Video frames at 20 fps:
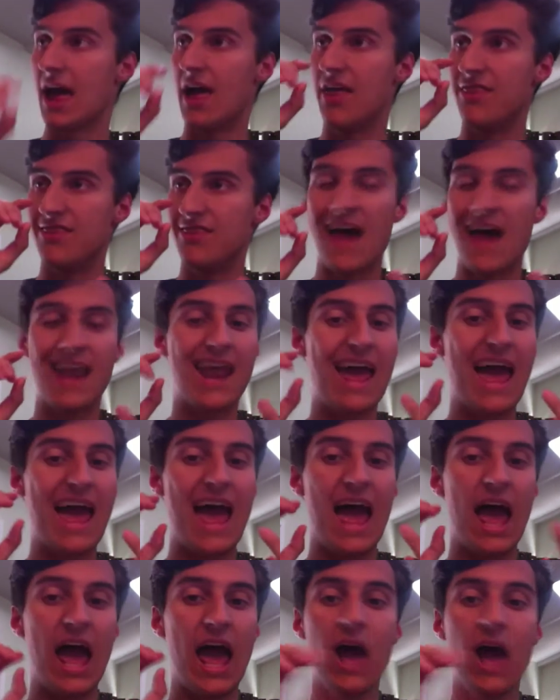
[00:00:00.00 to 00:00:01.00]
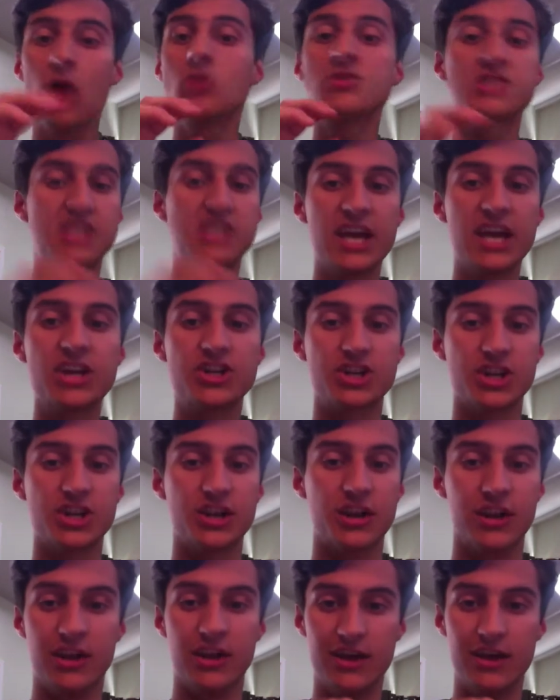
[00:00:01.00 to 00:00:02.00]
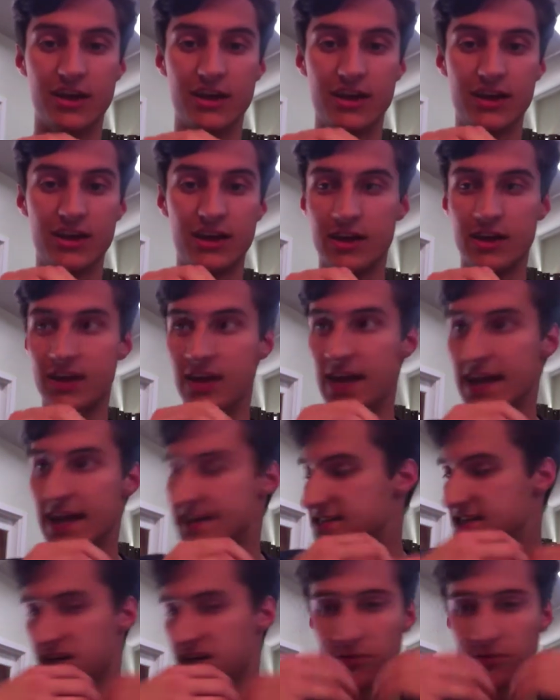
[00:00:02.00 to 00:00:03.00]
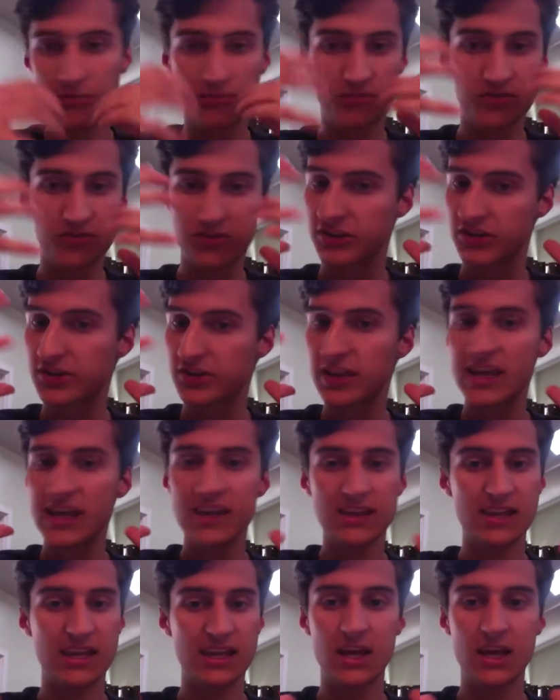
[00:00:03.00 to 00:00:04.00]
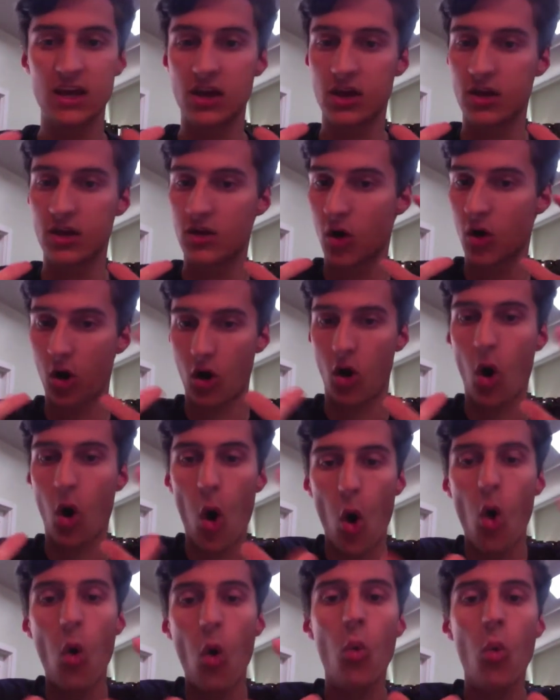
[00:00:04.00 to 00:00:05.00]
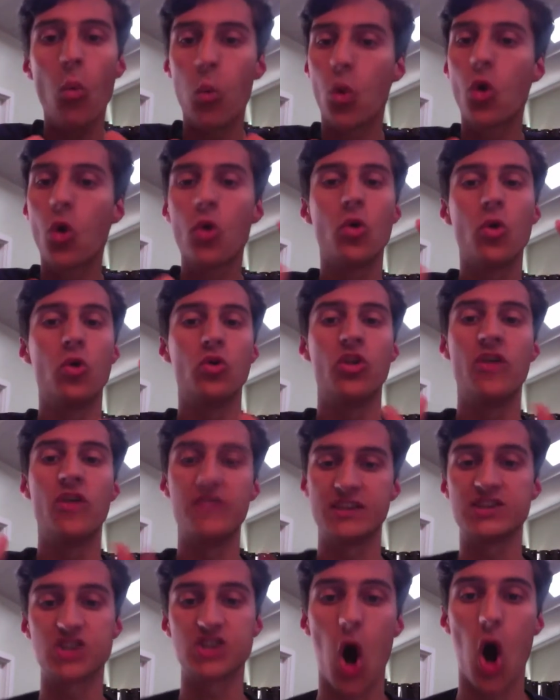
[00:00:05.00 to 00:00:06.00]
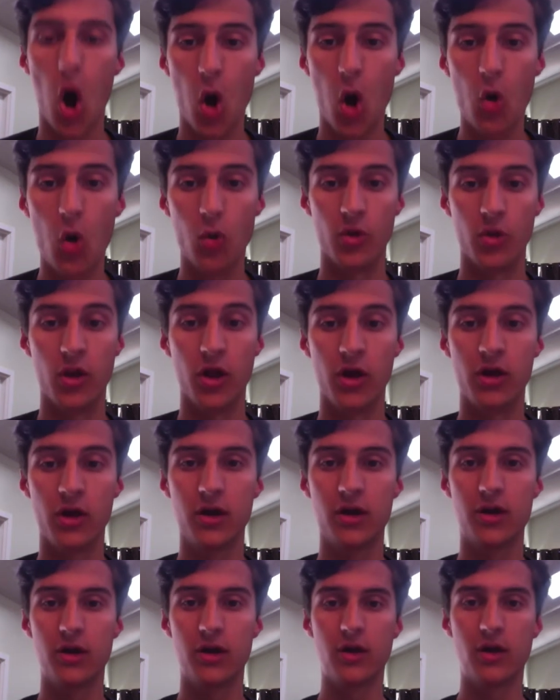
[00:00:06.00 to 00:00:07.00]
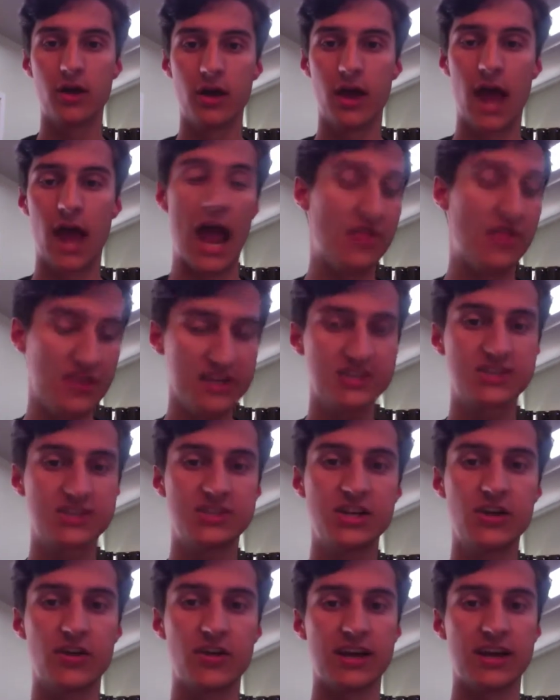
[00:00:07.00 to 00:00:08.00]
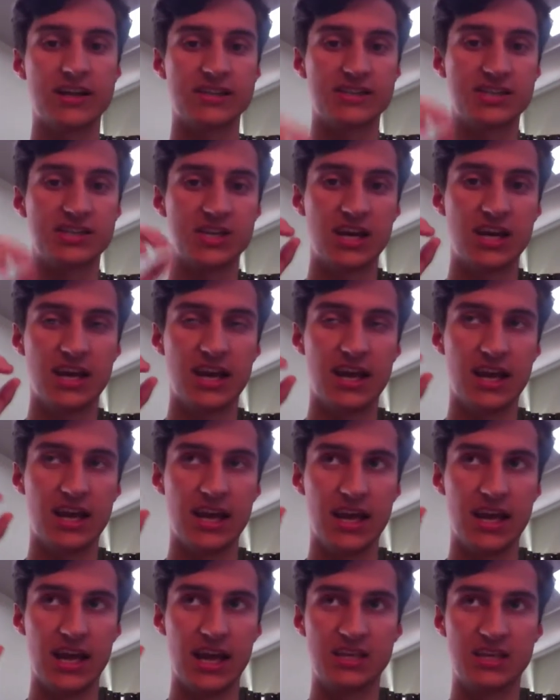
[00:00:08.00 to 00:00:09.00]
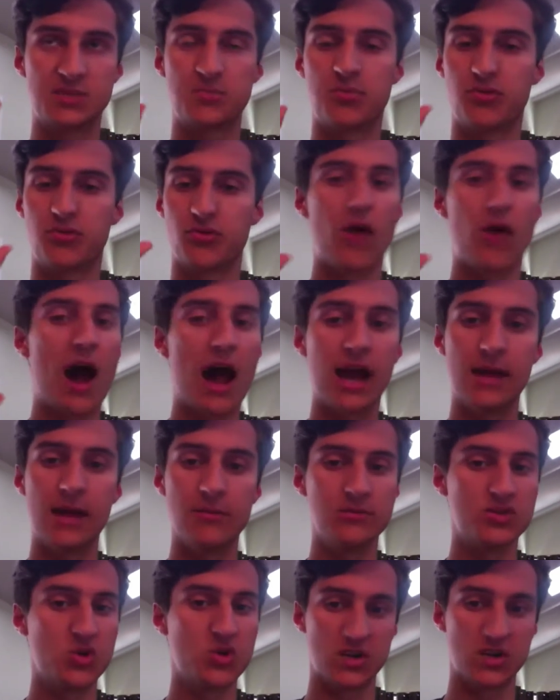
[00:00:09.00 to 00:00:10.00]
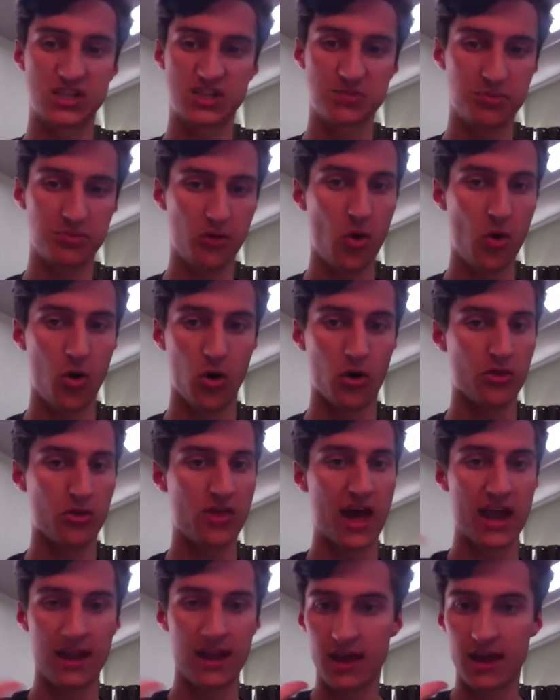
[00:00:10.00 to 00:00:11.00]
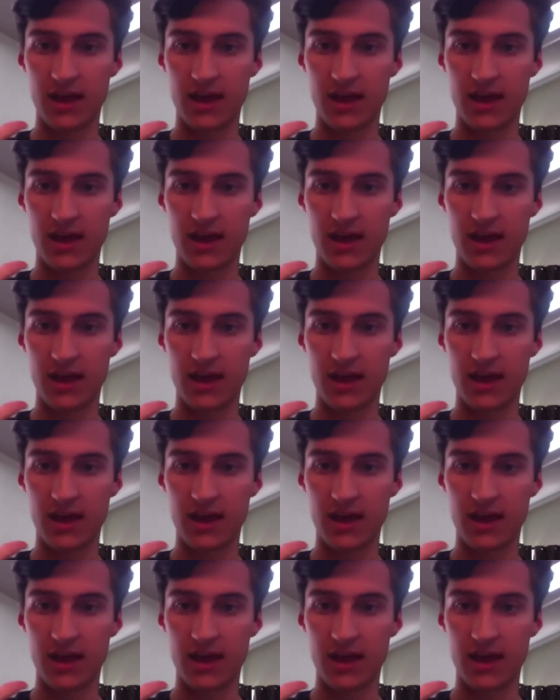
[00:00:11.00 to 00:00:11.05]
that Hell's Kitchen is a completely whole world of its own. And this series is primed to explore that